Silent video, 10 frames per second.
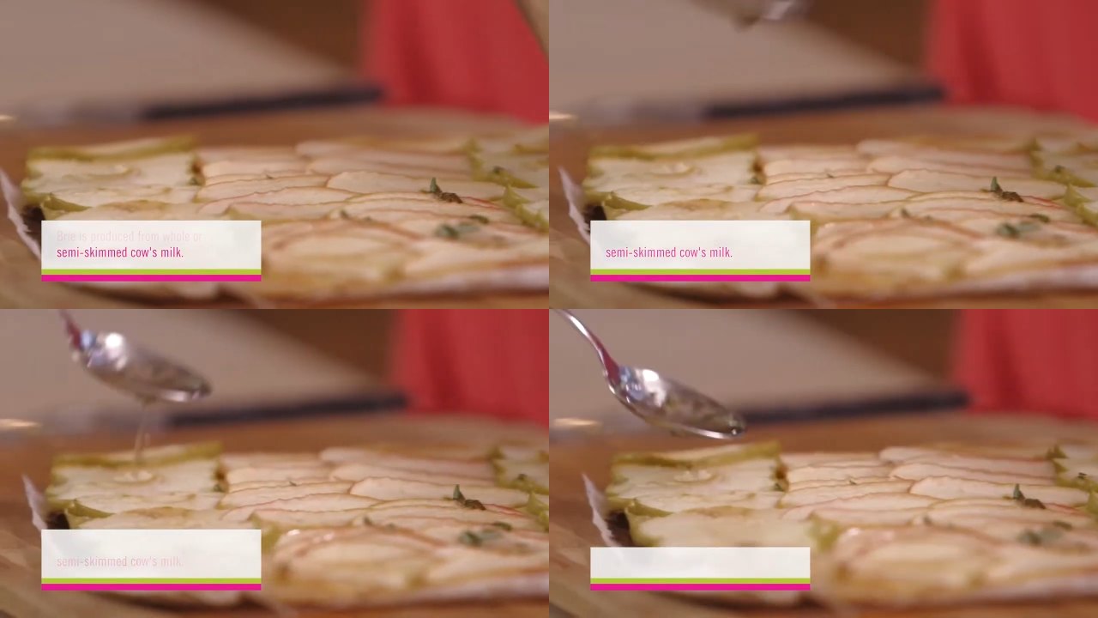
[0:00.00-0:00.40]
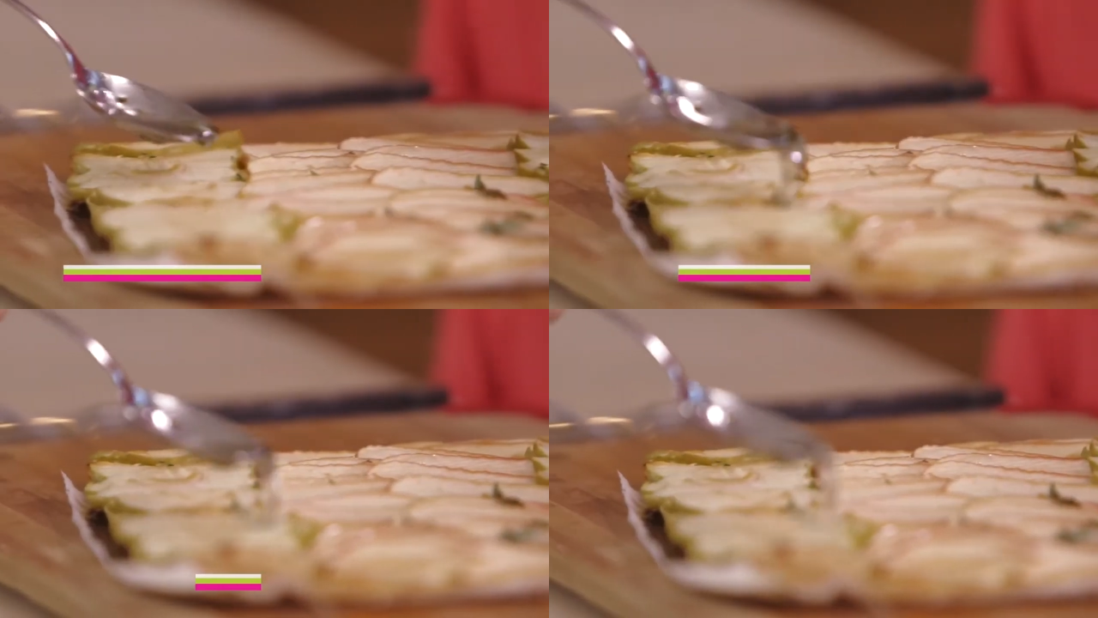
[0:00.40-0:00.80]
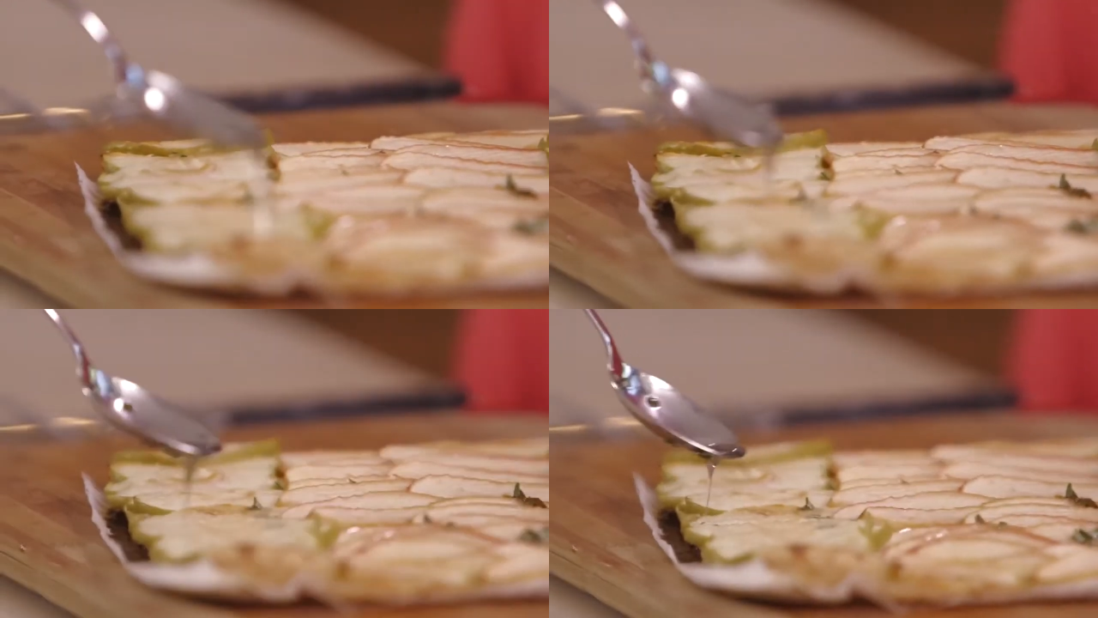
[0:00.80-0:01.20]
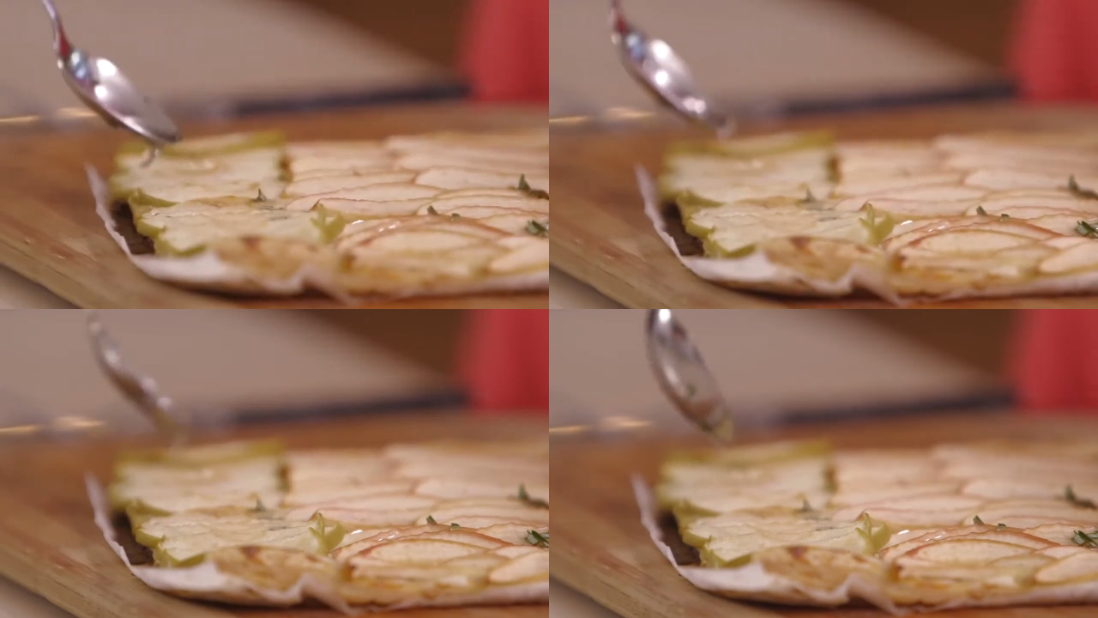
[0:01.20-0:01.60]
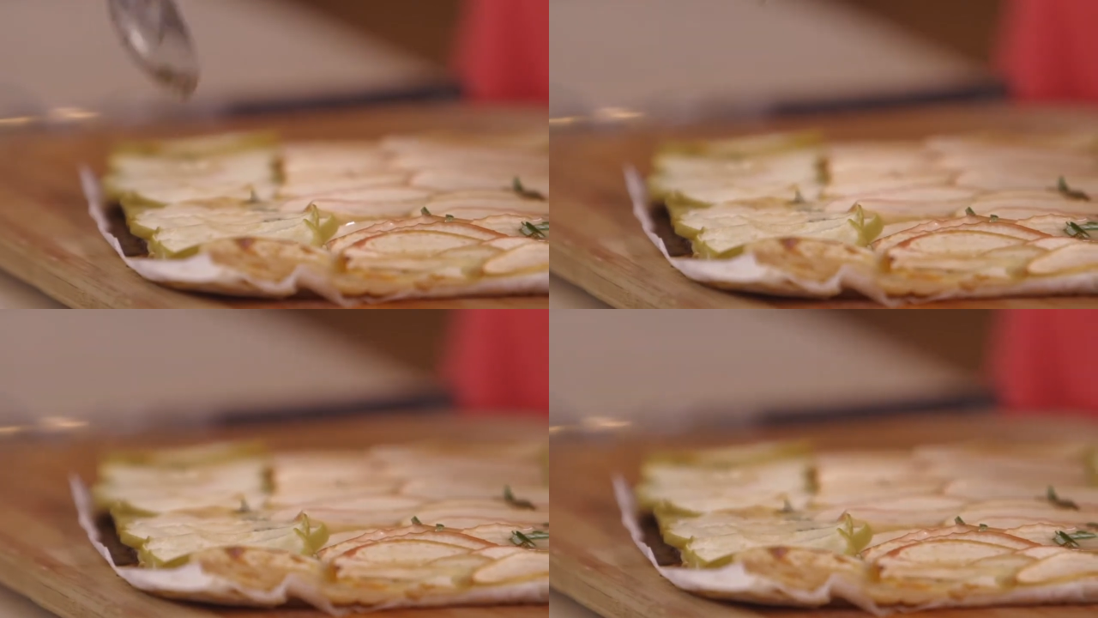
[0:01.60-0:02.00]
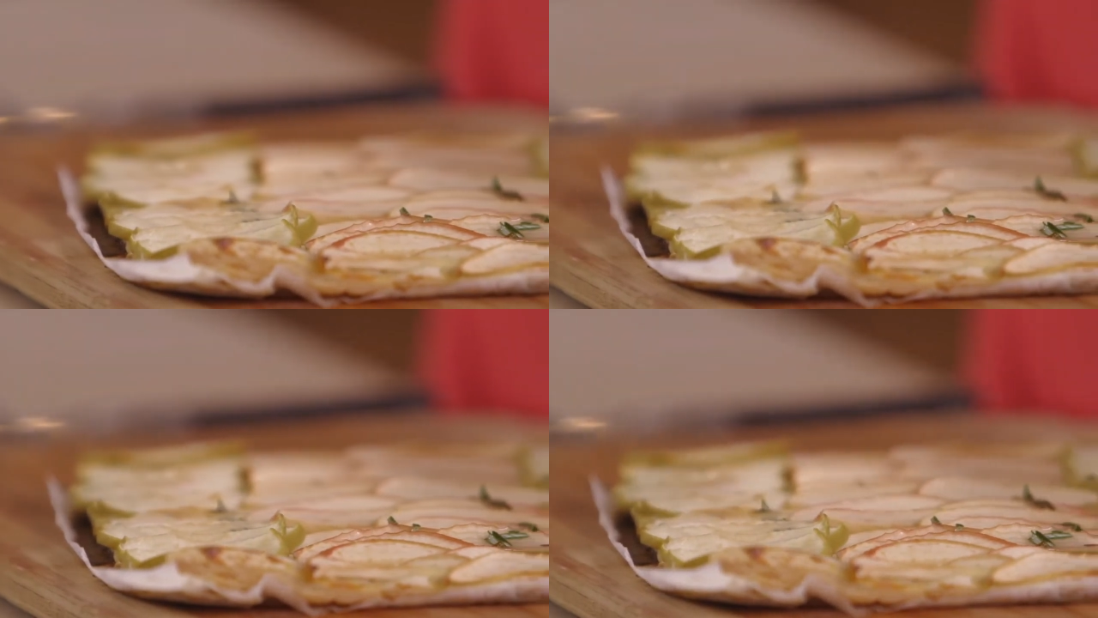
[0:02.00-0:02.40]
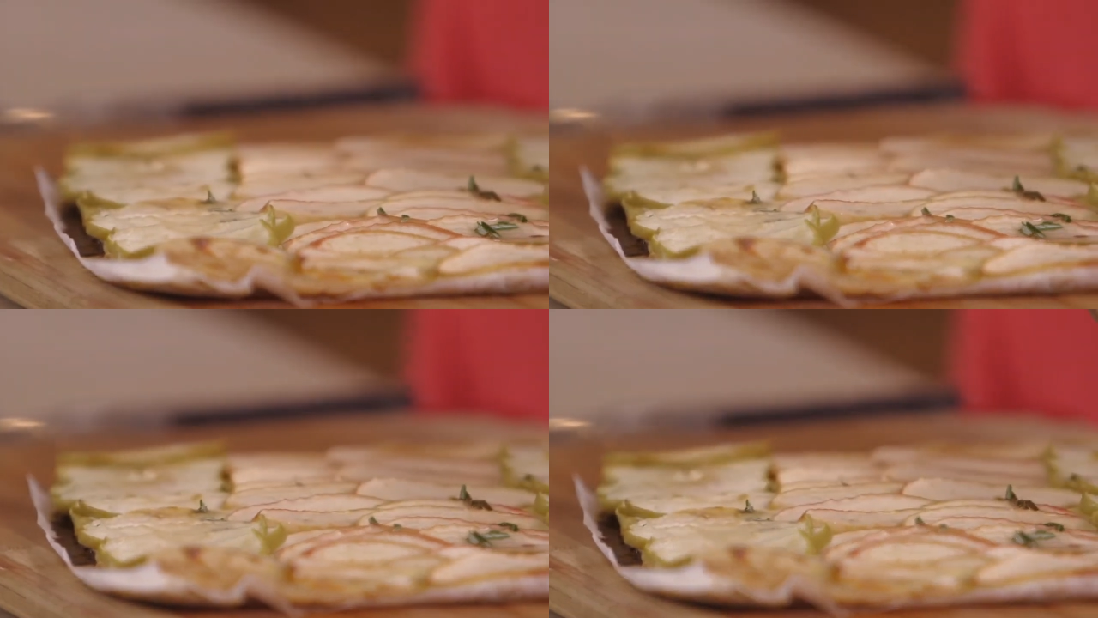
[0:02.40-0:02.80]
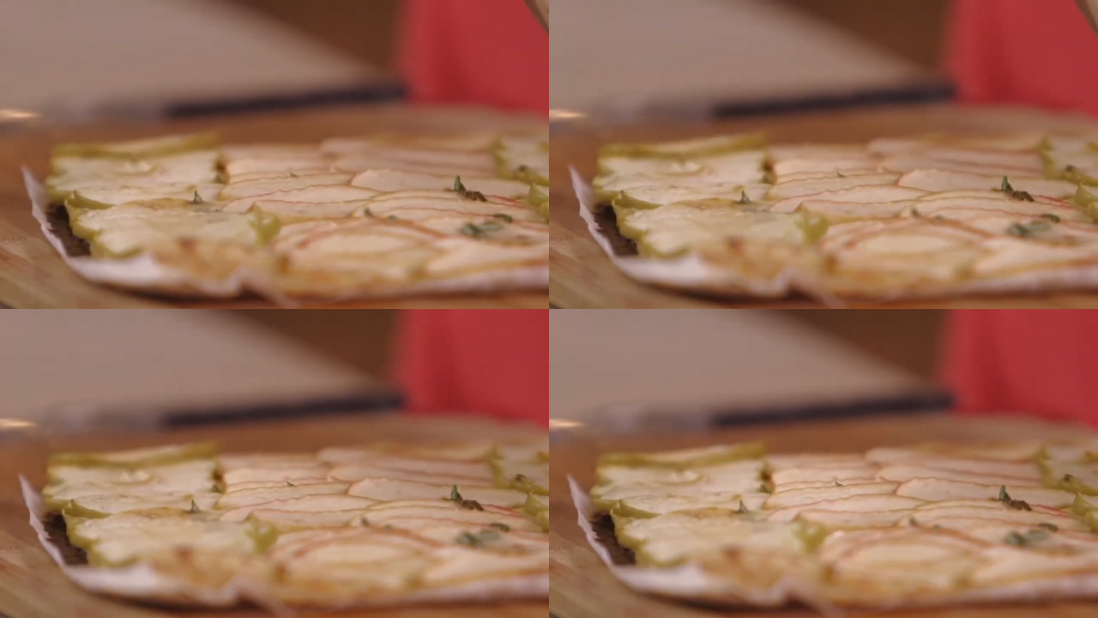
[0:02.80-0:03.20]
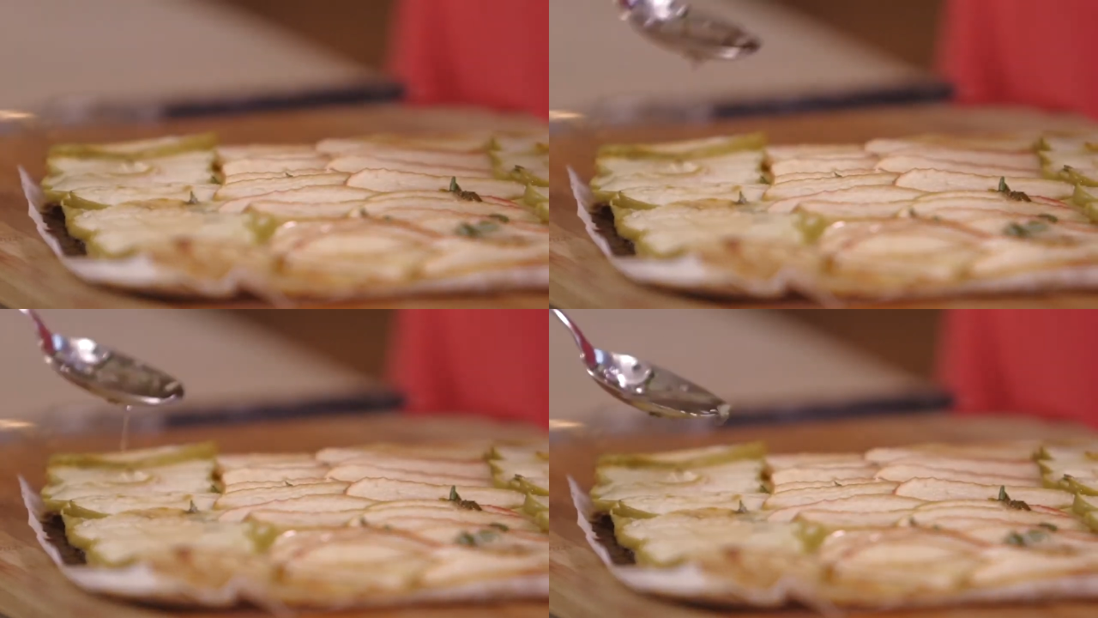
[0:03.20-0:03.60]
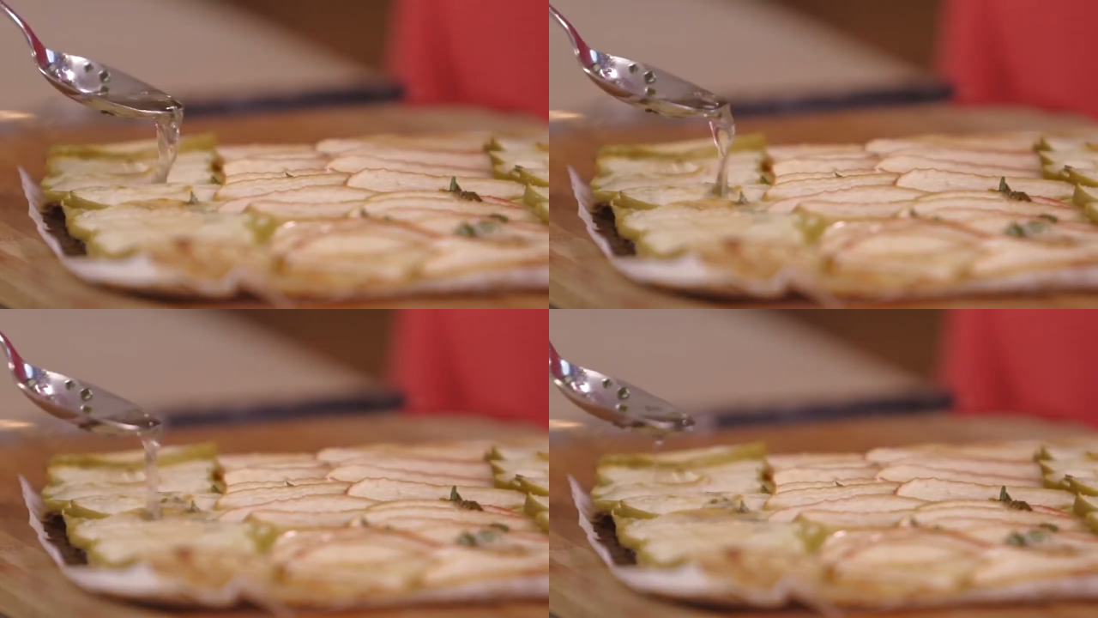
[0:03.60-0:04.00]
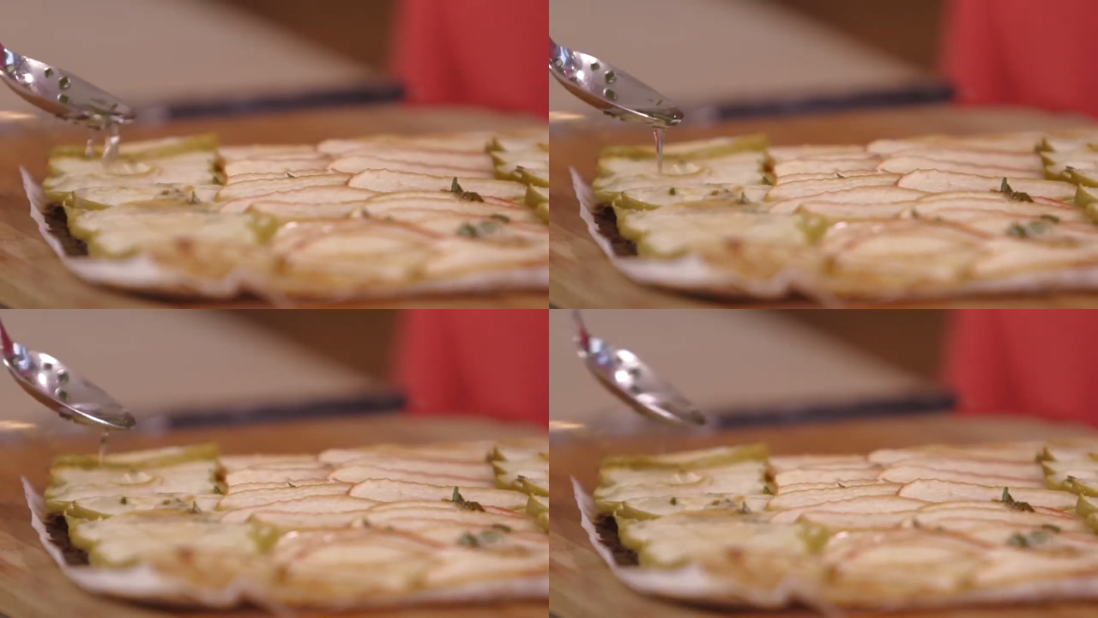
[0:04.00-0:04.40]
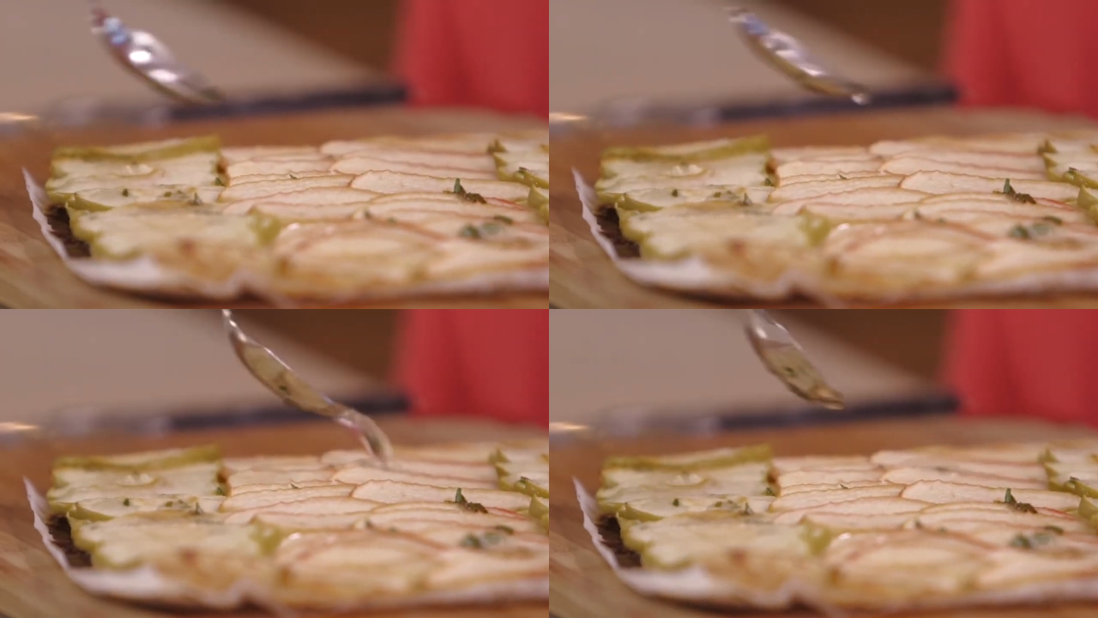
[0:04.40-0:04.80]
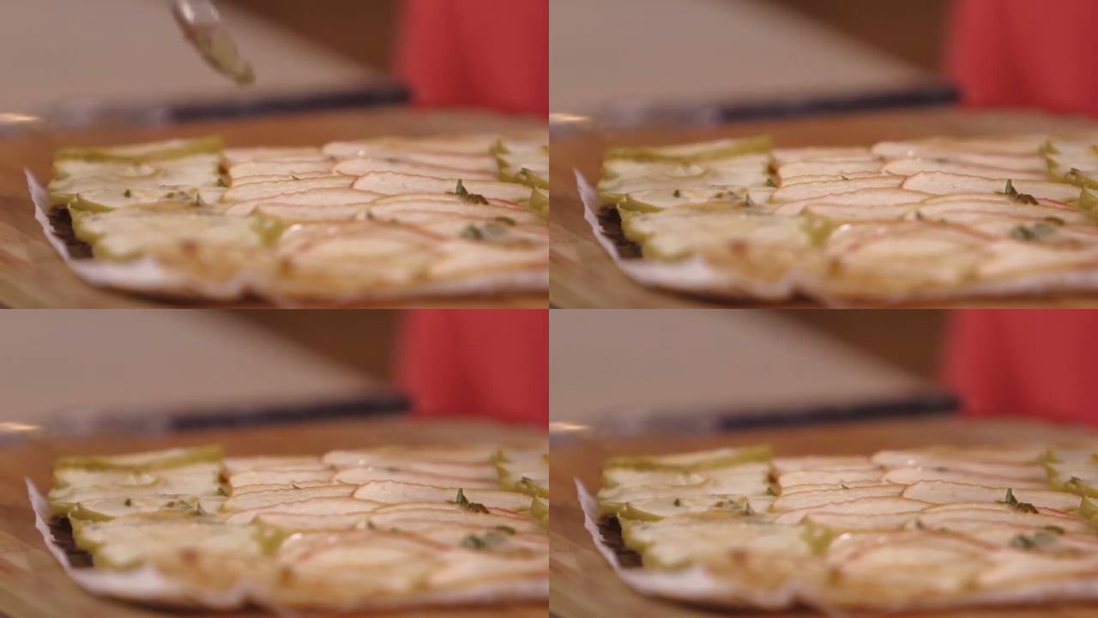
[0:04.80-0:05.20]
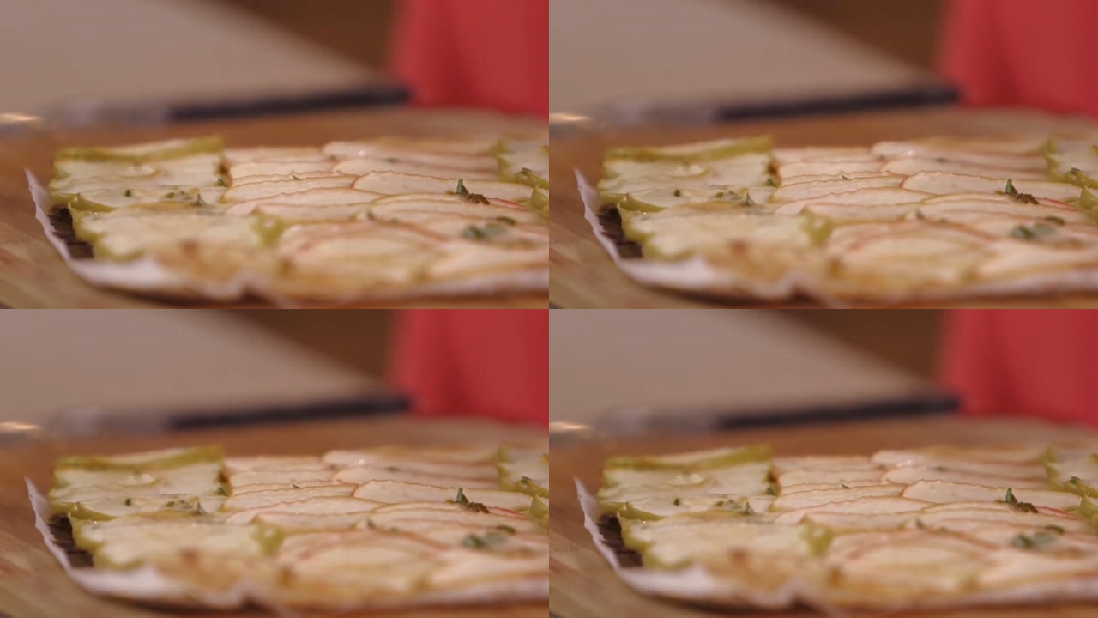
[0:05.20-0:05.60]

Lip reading: Nobody's mouth can be seen.